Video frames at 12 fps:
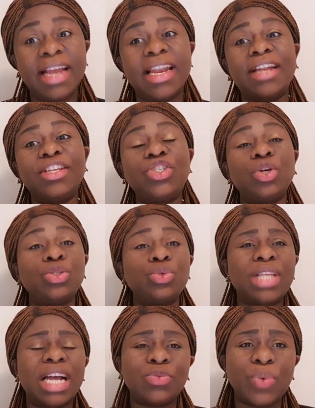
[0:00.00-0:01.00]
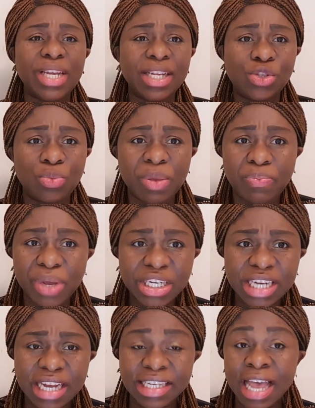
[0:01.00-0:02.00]
In addition to that, we need to be
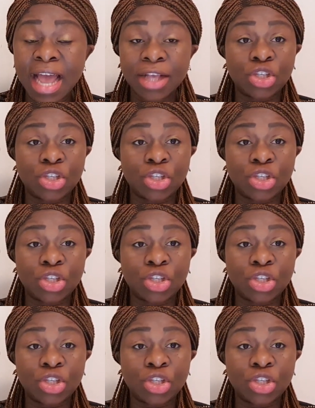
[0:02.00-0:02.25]
patient.